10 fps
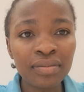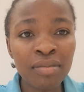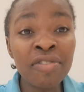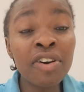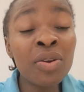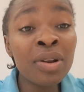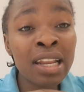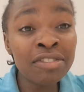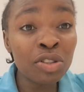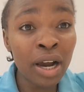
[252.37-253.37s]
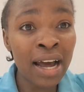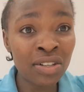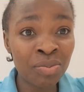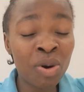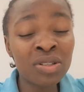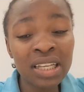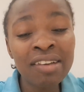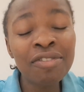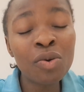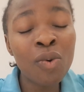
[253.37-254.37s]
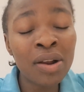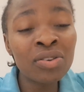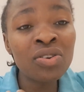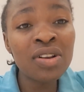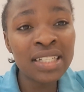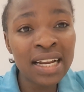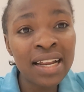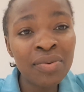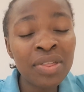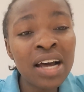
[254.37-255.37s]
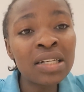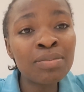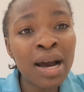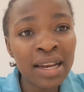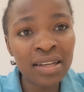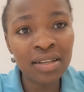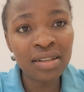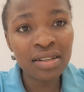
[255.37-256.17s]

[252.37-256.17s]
before you left your country. Because if you were not contented with that money,